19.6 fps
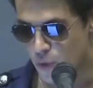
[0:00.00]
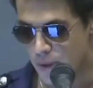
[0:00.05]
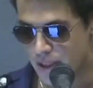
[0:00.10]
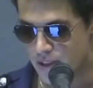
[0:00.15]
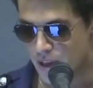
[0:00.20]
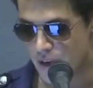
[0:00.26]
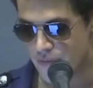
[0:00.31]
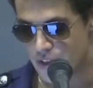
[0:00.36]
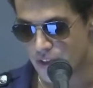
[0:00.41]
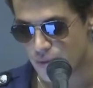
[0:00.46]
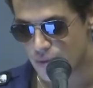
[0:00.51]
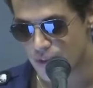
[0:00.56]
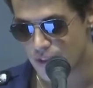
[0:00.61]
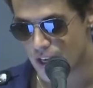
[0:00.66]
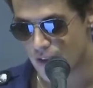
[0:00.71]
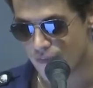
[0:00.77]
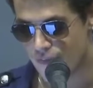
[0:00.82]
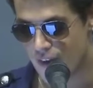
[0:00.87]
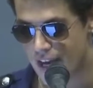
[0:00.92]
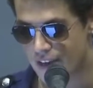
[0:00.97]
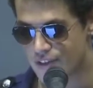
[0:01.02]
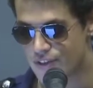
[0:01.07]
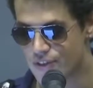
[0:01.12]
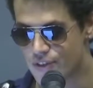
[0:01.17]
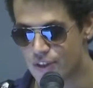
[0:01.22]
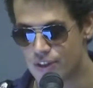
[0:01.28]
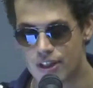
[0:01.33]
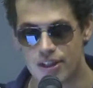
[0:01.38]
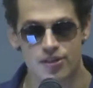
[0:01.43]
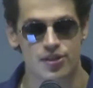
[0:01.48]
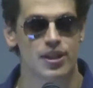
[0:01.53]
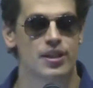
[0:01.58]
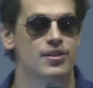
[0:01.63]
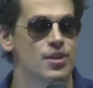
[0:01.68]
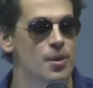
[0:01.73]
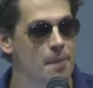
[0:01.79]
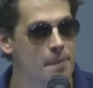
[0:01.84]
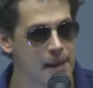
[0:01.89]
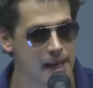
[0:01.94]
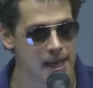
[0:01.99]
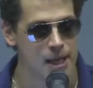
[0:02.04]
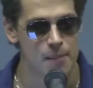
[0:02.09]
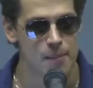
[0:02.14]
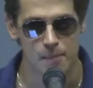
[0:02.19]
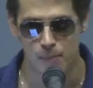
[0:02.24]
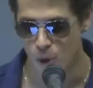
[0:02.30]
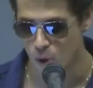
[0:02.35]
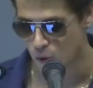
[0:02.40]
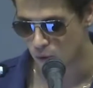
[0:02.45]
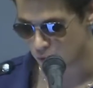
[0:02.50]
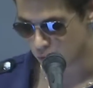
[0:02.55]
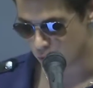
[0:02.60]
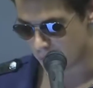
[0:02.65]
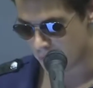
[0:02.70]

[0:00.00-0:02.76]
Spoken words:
we dive into a set of facts and statistics that may boggle your